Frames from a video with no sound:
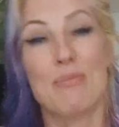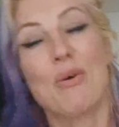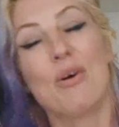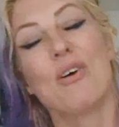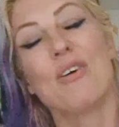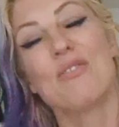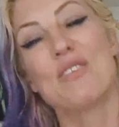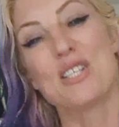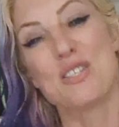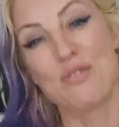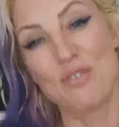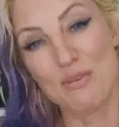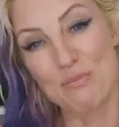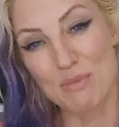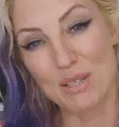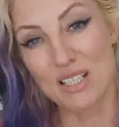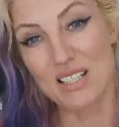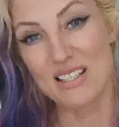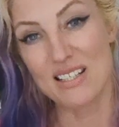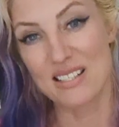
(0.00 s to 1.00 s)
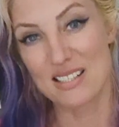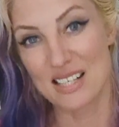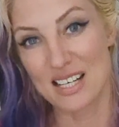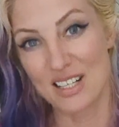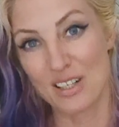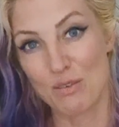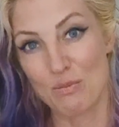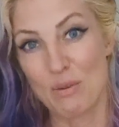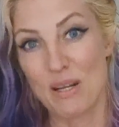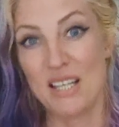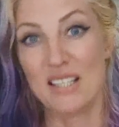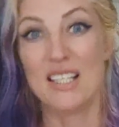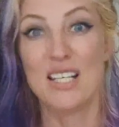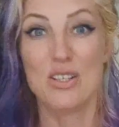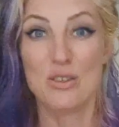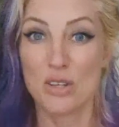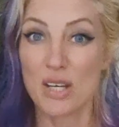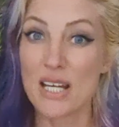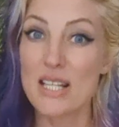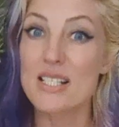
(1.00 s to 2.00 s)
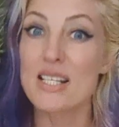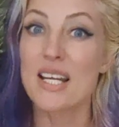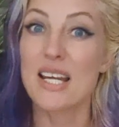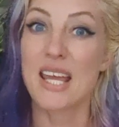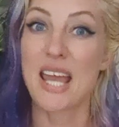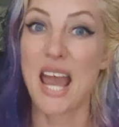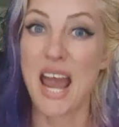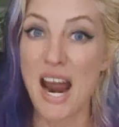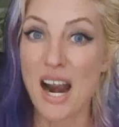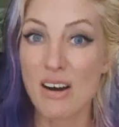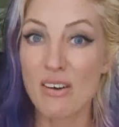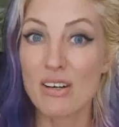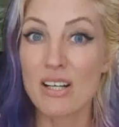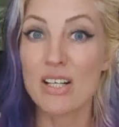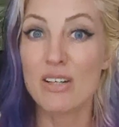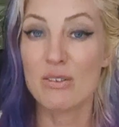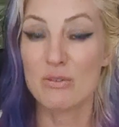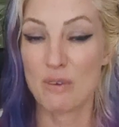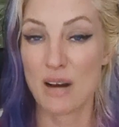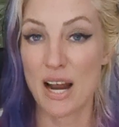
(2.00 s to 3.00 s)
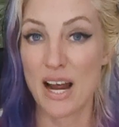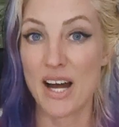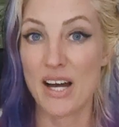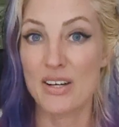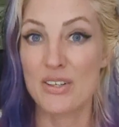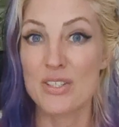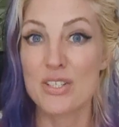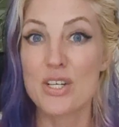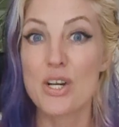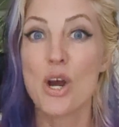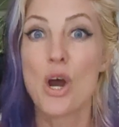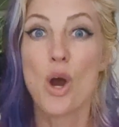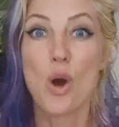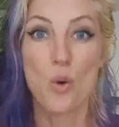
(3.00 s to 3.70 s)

more of this familiar state of being that you get to carry around